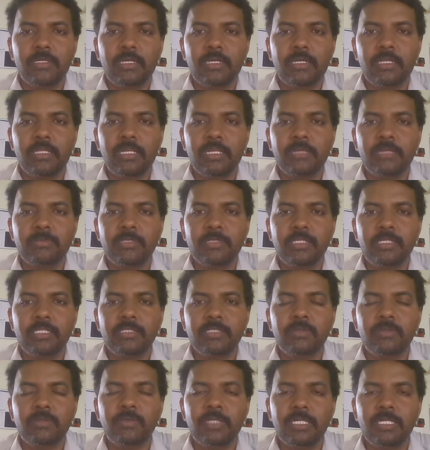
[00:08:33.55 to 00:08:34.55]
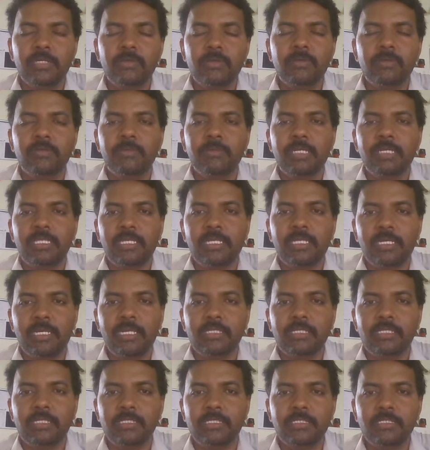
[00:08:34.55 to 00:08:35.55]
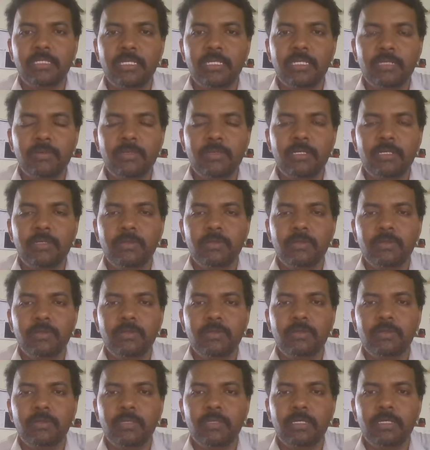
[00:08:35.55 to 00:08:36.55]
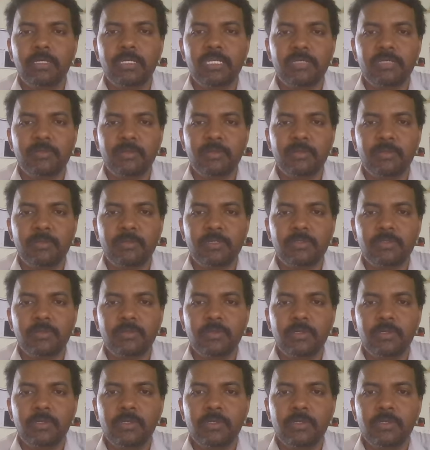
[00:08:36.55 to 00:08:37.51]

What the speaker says: Another option is we need to make the connections, then we need to do the experiments.